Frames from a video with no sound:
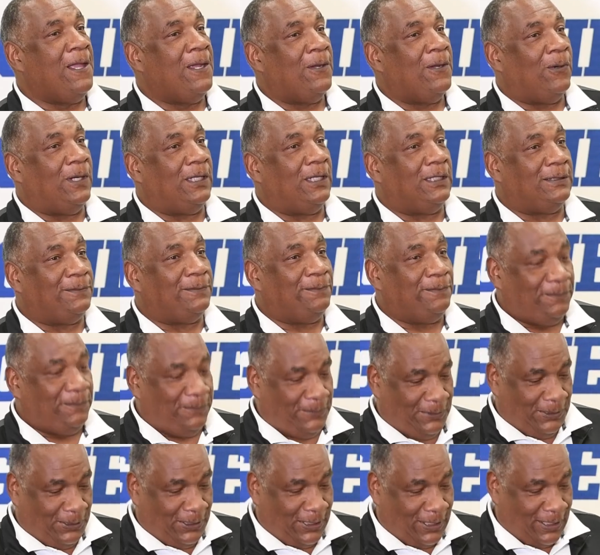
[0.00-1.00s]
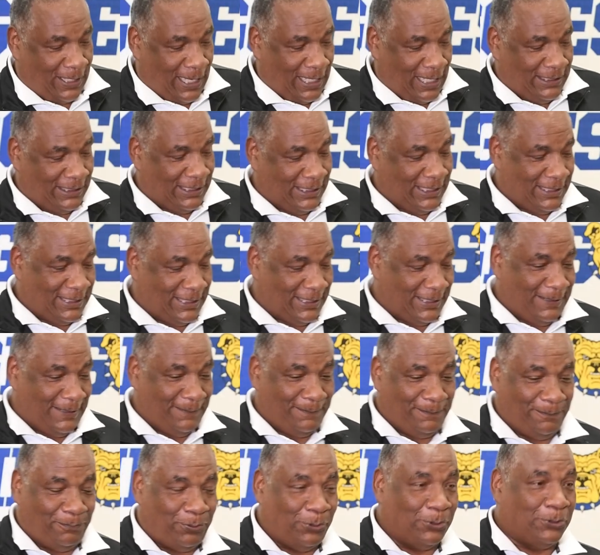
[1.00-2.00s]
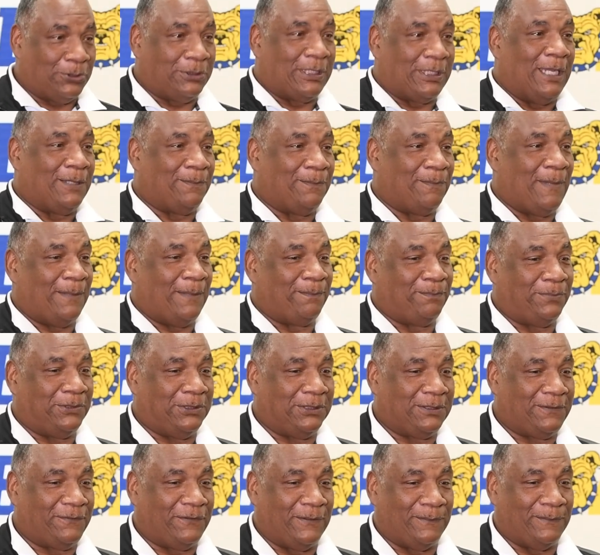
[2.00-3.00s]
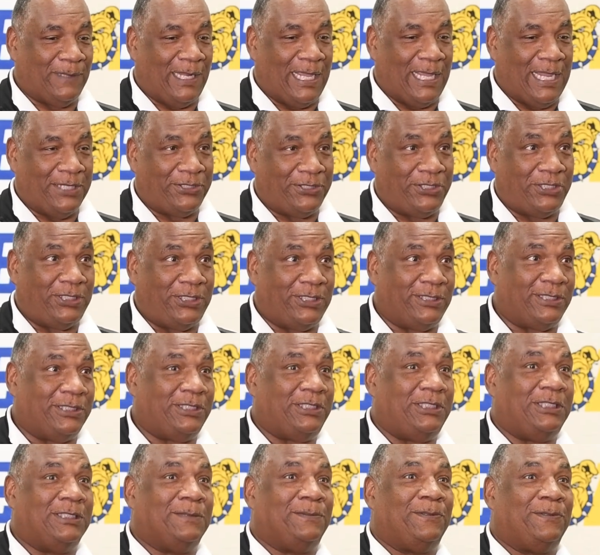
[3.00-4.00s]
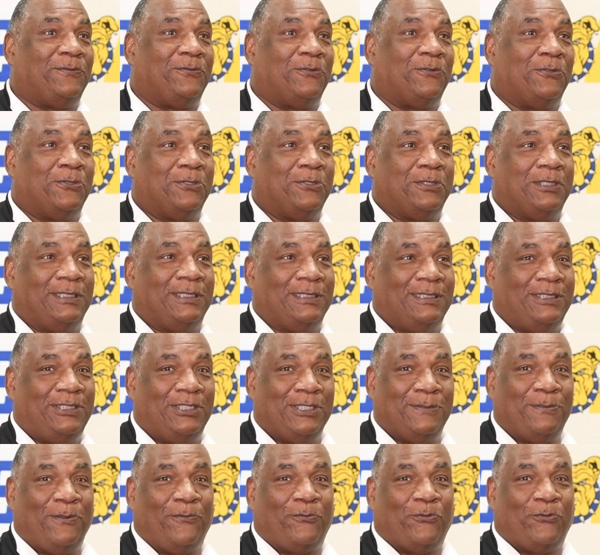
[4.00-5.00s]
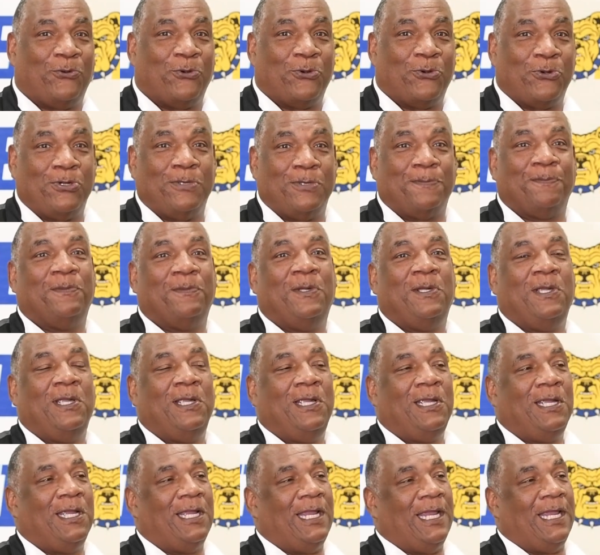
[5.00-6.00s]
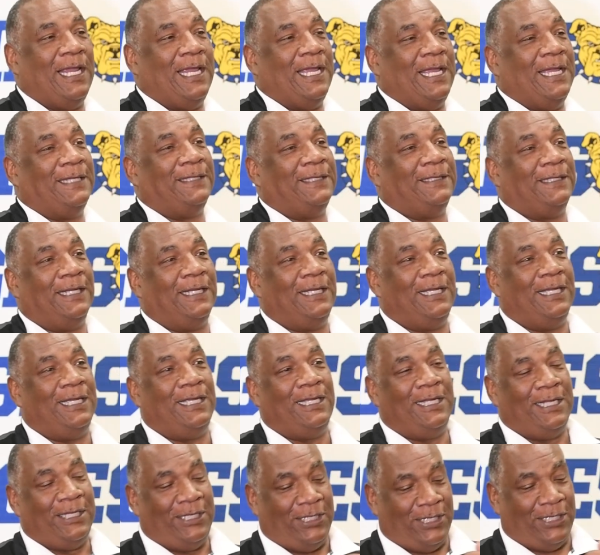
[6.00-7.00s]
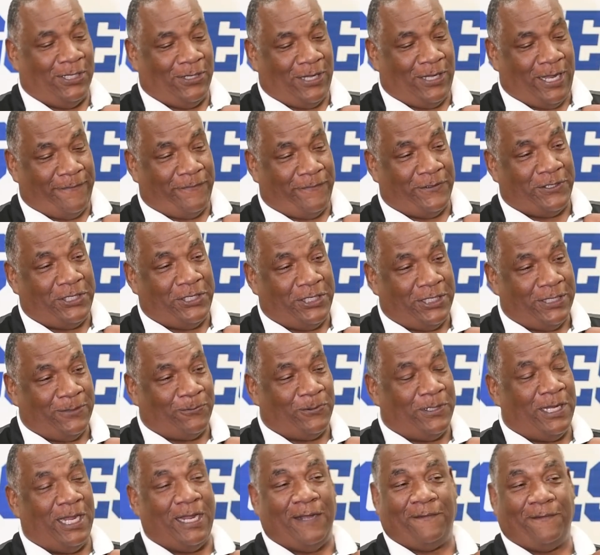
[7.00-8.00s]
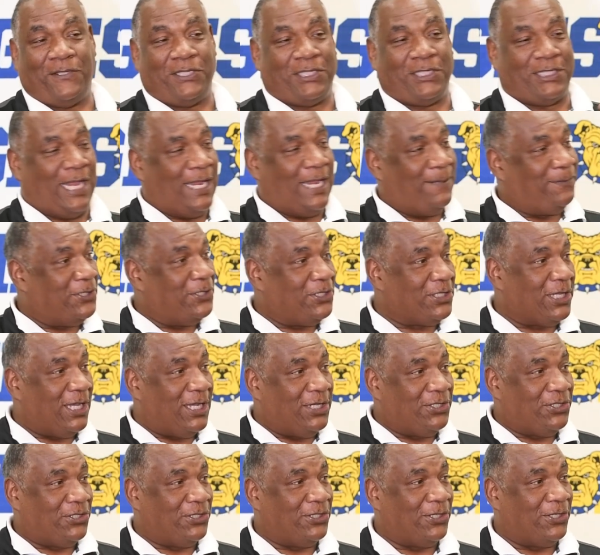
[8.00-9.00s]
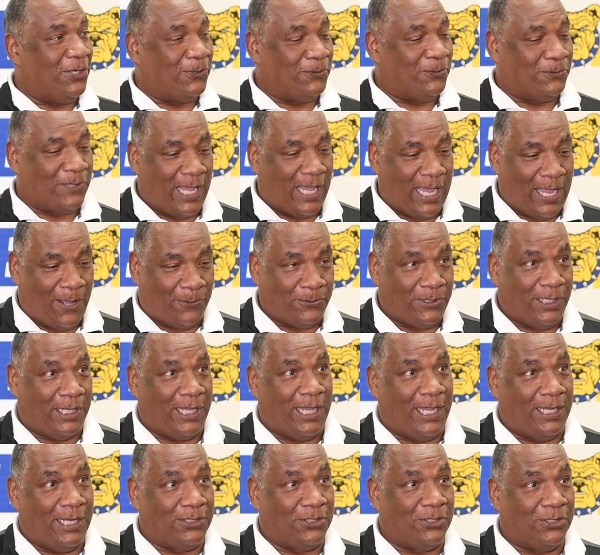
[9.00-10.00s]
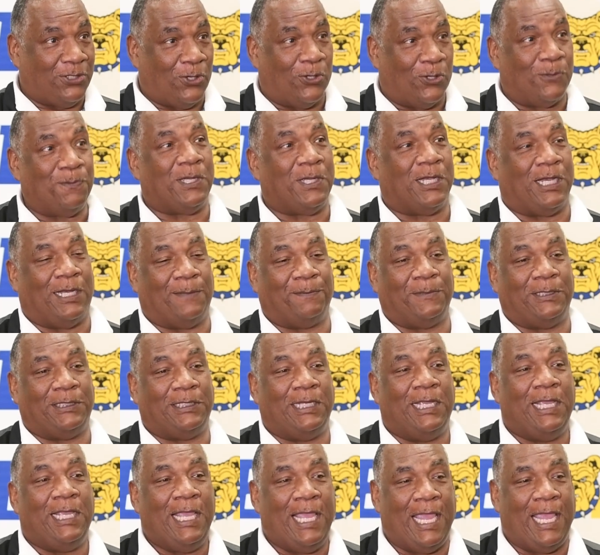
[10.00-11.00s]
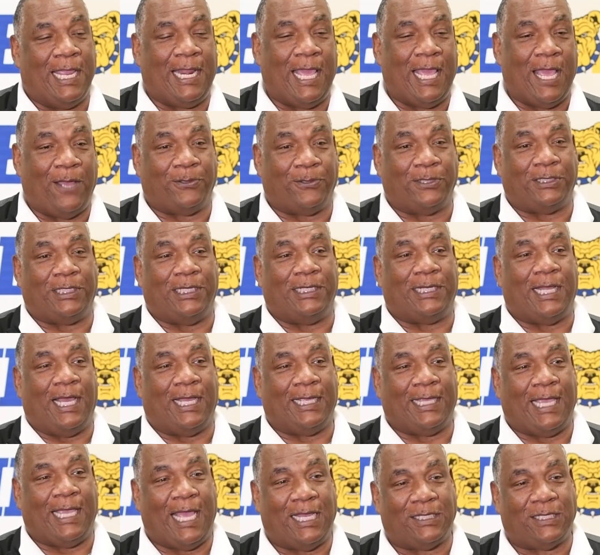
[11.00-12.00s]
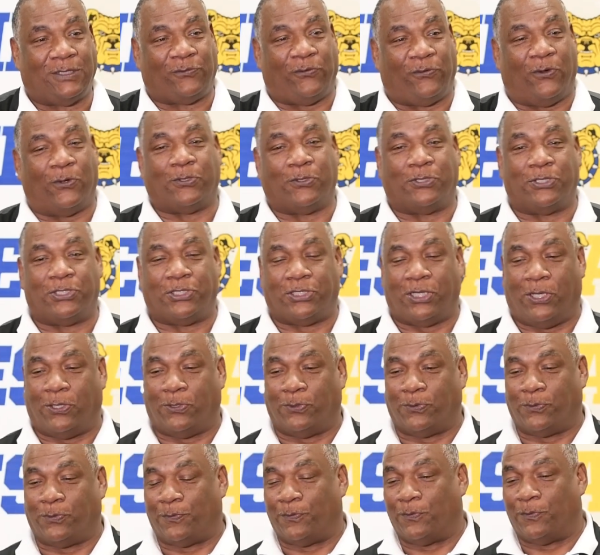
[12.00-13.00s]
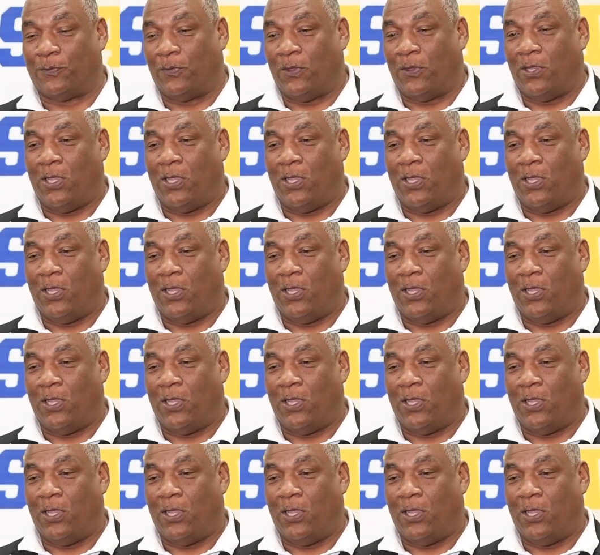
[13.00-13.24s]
Well, I just pulled out my book from last year and the year before and the year before. And, every year we have the same discussion on how to handle homecoming and how to get our guys focused on